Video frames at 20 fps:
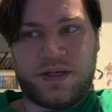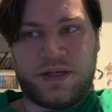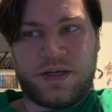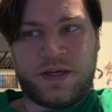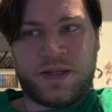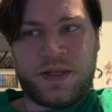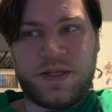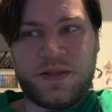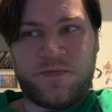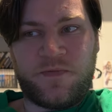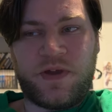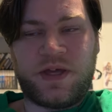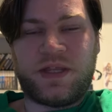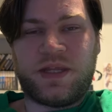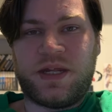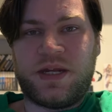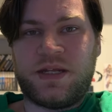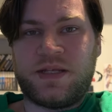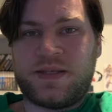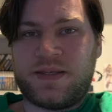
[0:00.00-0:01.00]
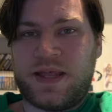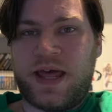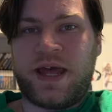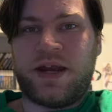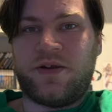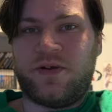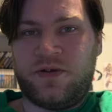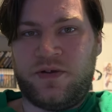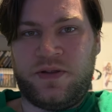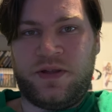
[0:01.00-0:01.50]
I think the fact that it's
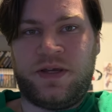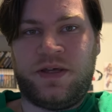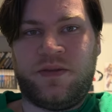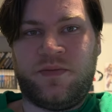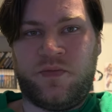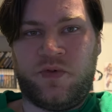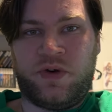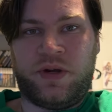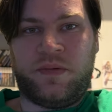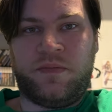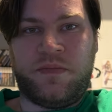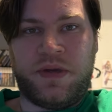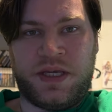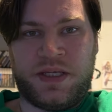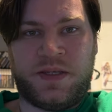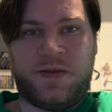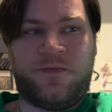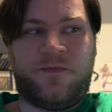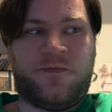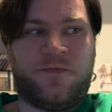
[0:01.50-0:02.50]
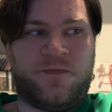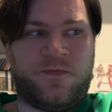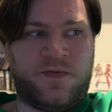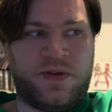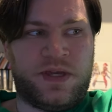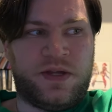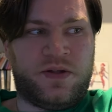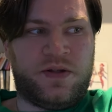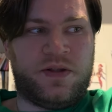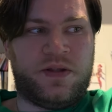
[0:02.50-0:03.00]
that early in the morning makes it
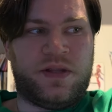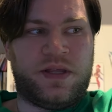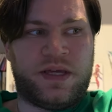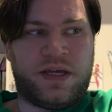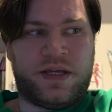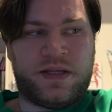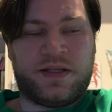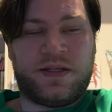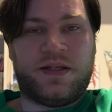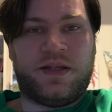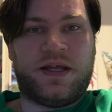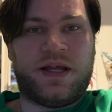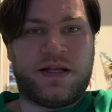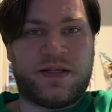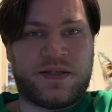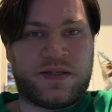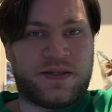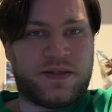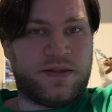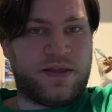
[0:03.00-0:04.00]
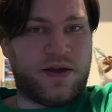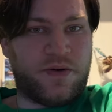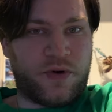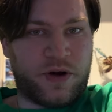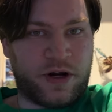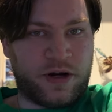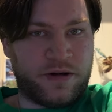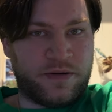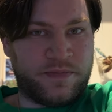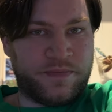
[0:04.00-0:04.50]
feel like it's a lot
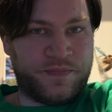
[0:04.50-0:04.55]
slower.